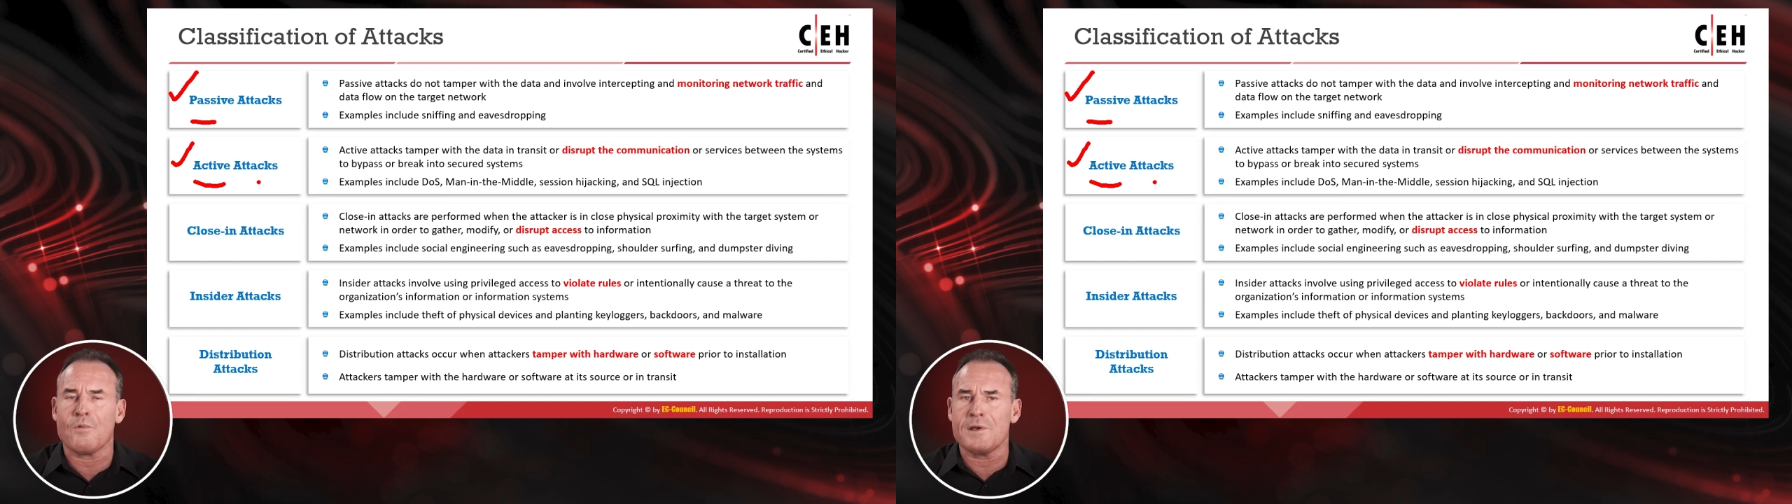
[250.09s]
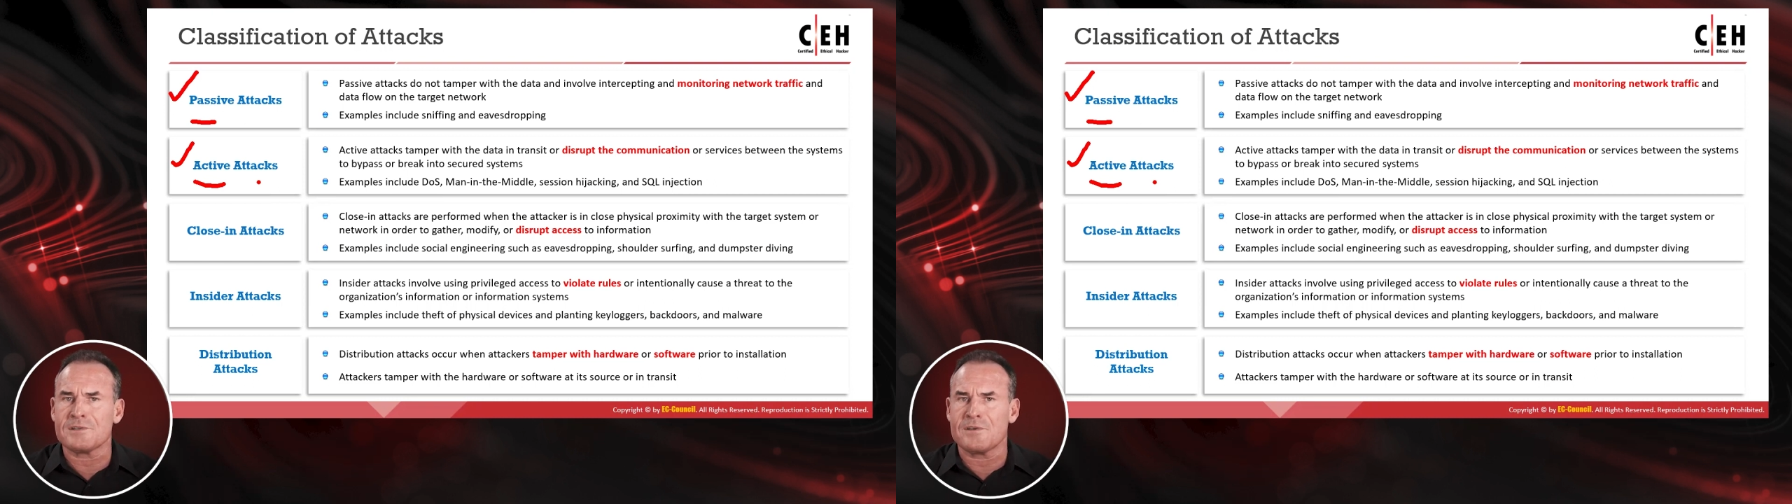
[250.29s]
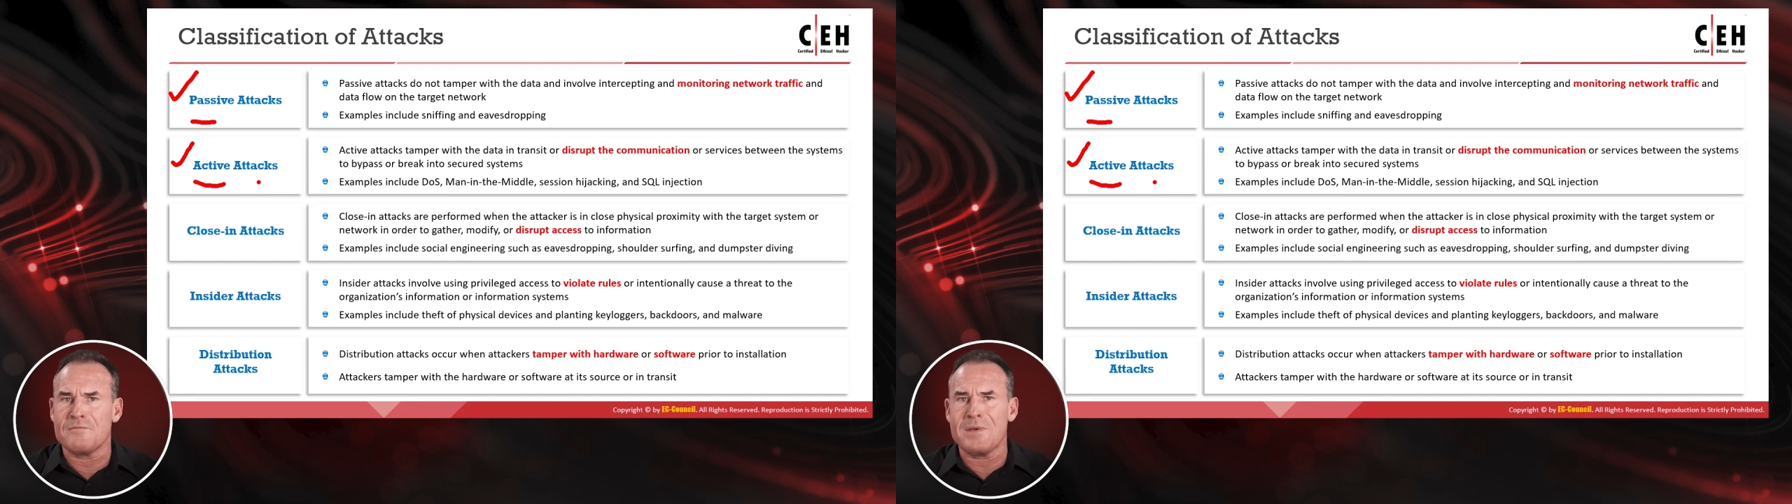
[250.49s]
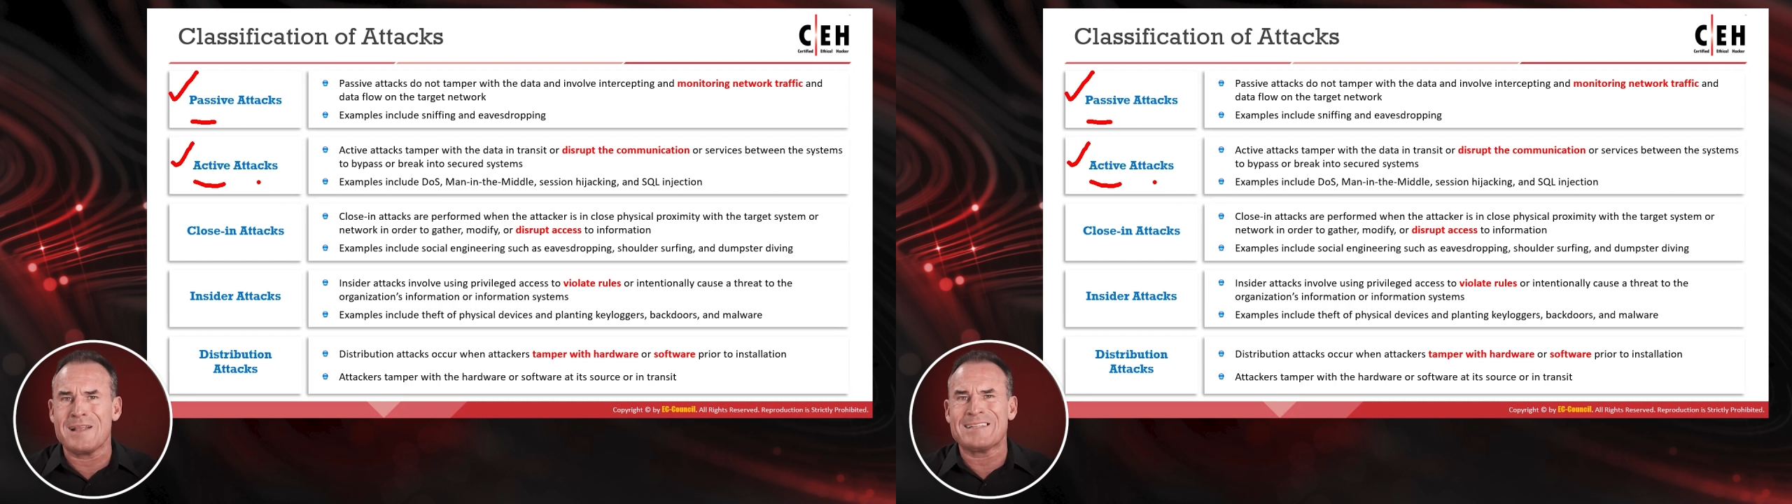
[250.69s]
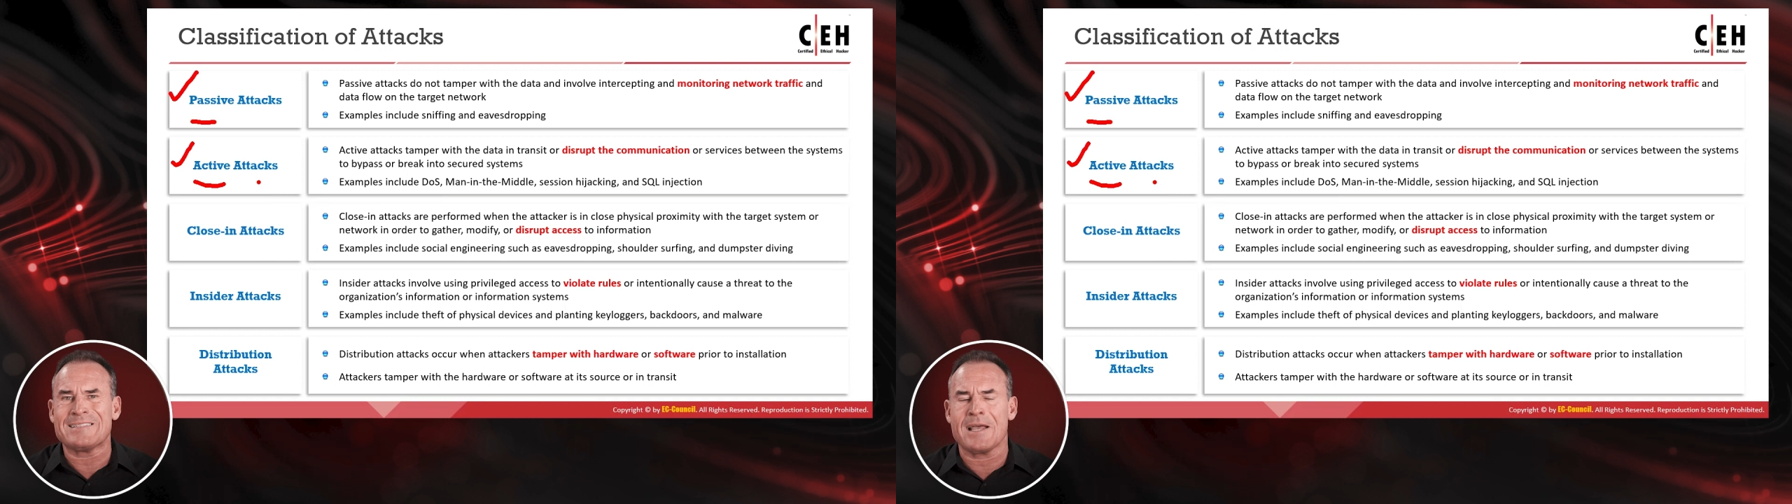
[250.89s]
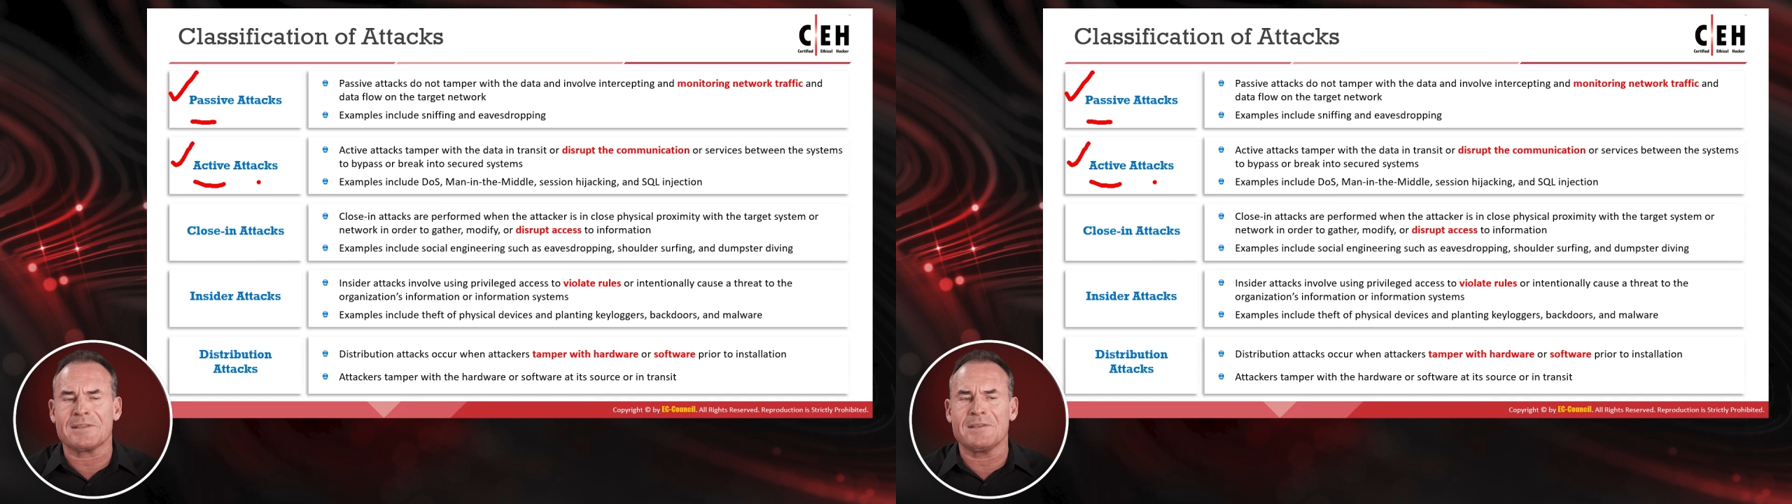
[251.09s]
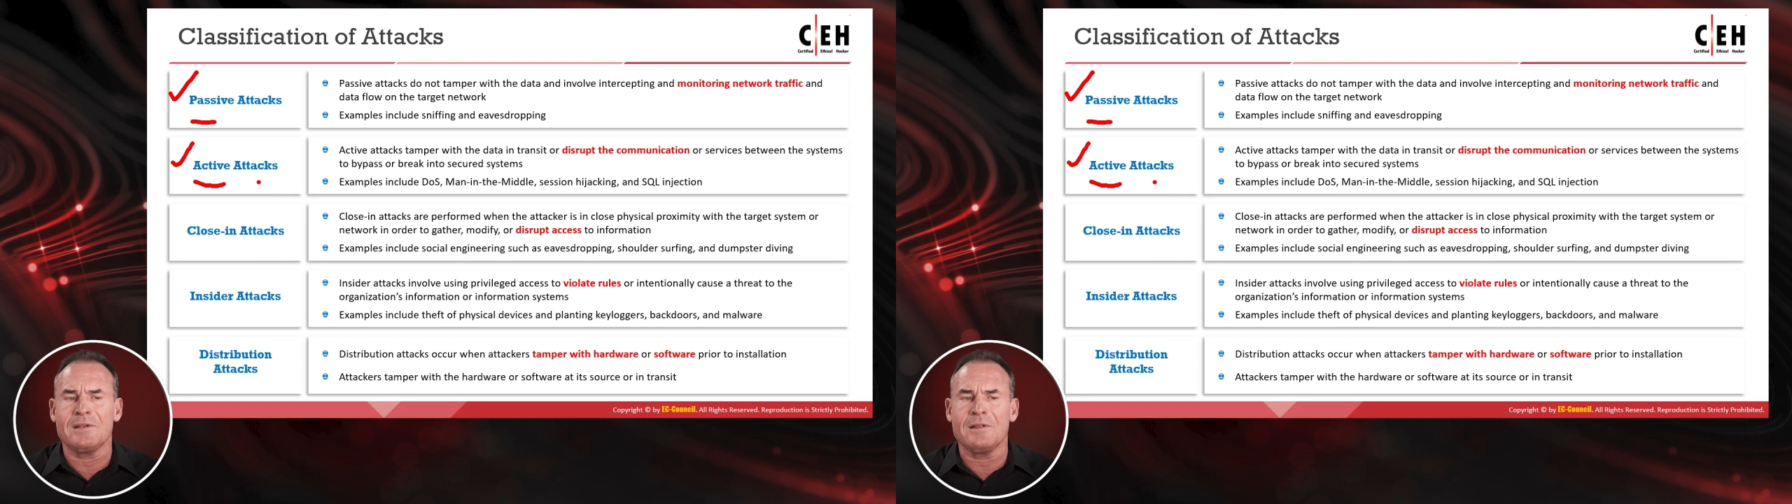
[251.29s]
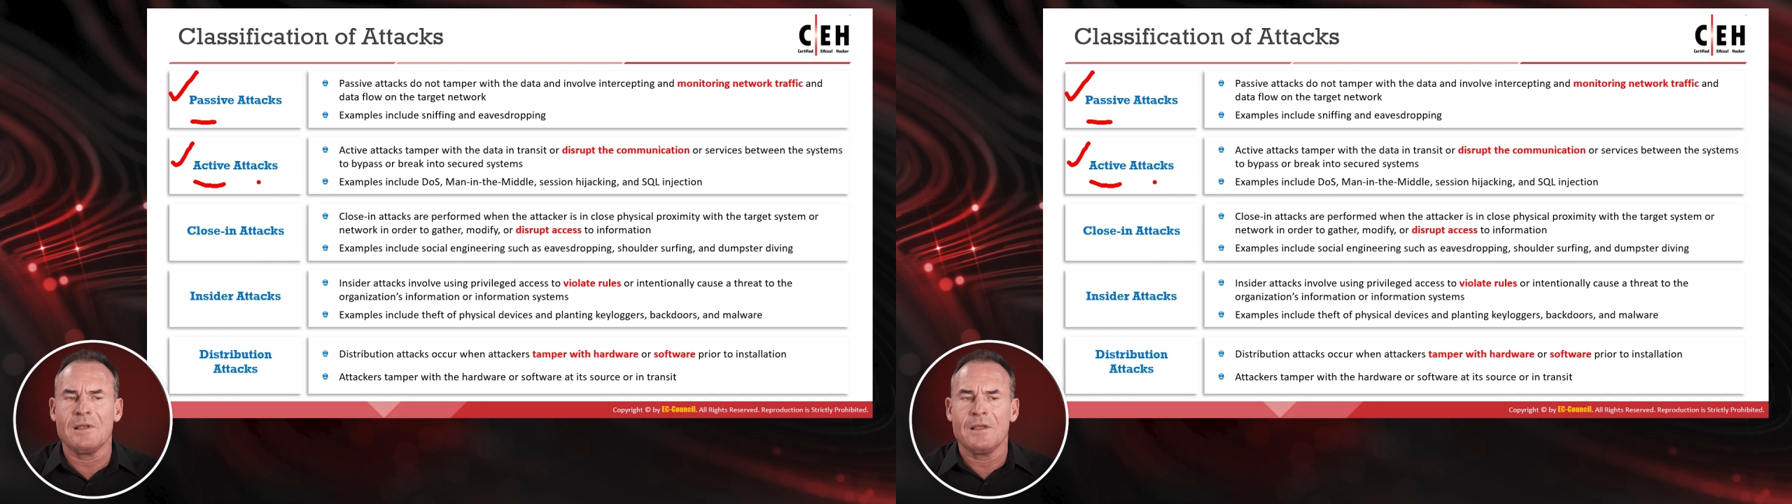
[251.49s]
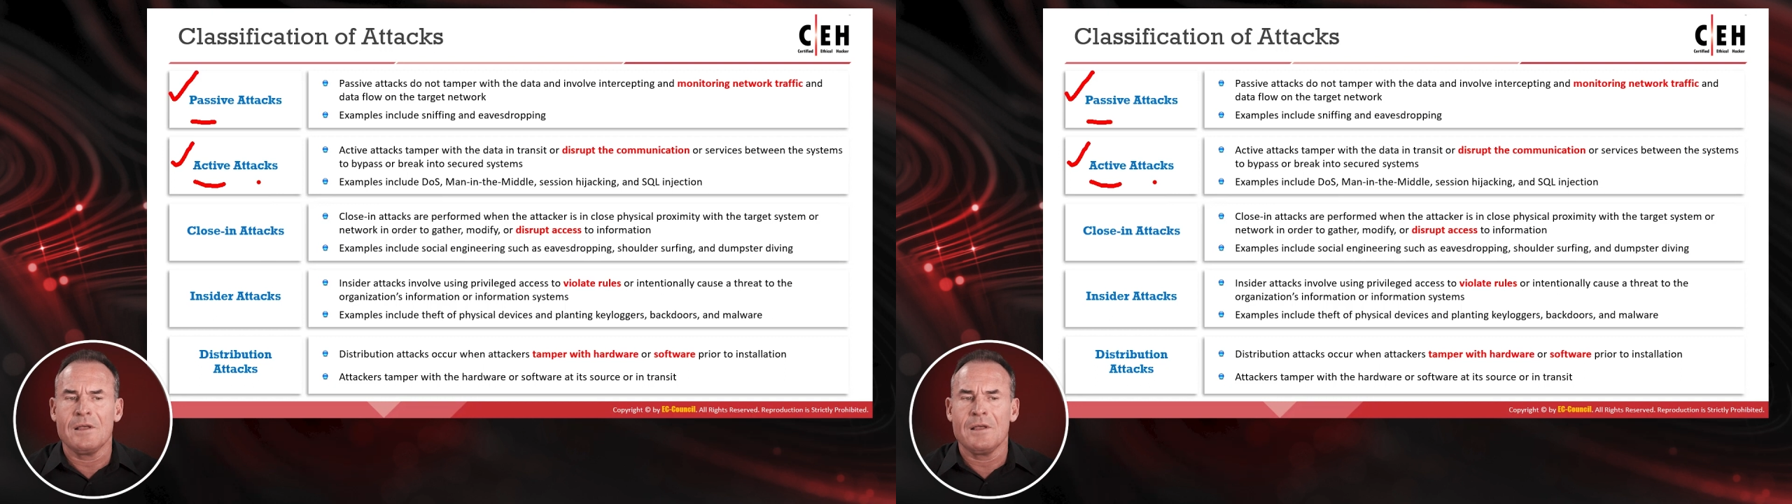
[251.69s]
risk of being detected,